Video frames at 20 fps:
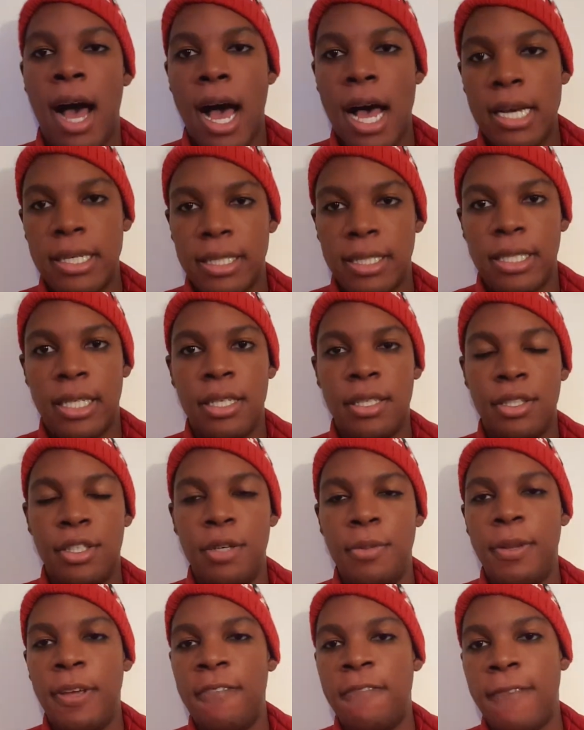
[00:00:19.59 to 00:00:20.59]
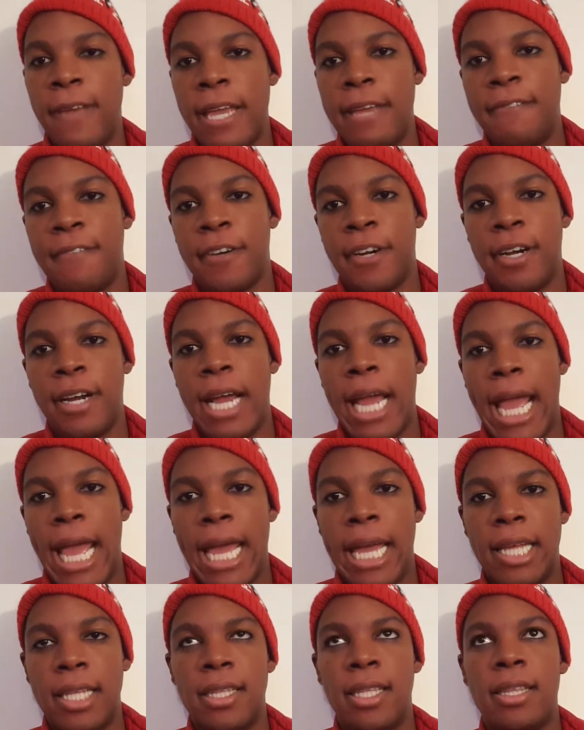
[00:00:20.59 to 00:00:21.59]
Do me a favor
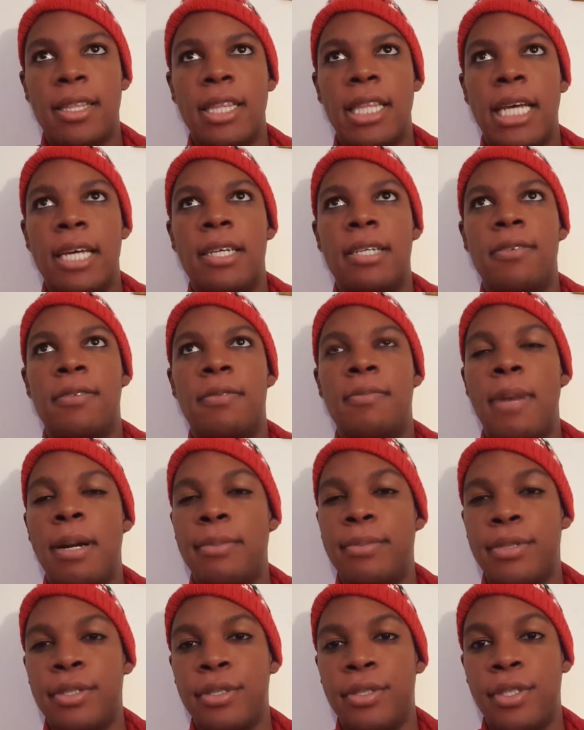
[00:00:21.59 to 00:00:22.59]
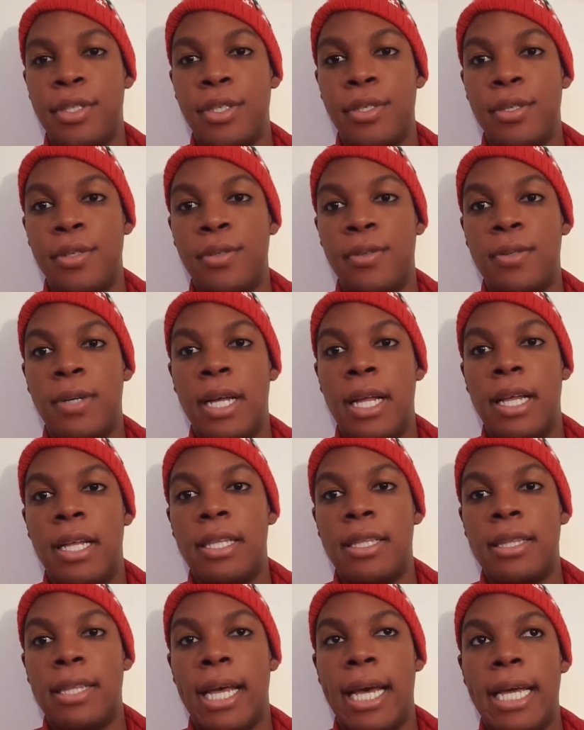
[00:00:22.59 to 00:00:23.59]
and remember to
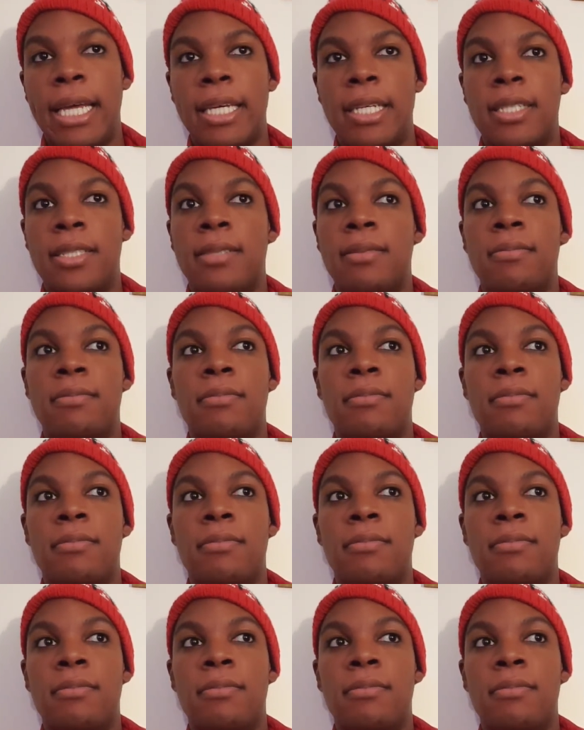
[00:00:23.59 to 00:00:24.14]
like,